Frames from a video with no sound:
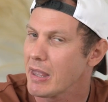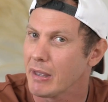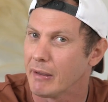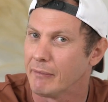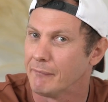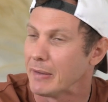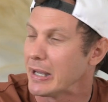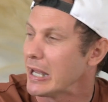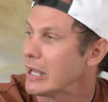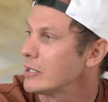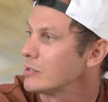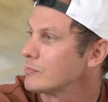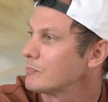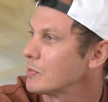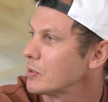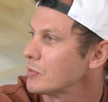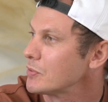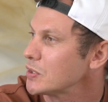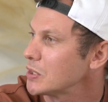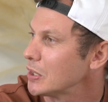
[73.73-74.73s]
And that is
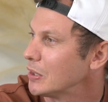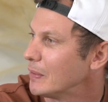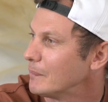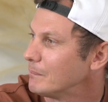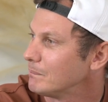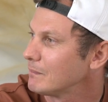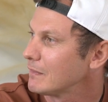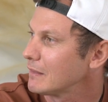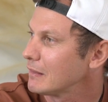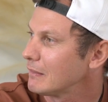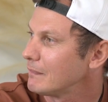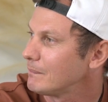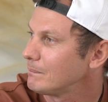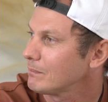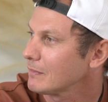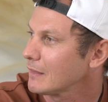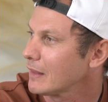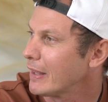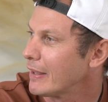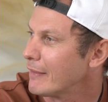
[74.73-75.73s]
bullshit.
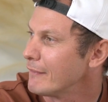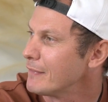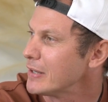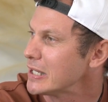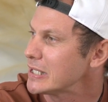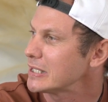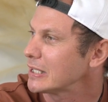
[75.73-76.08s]
Every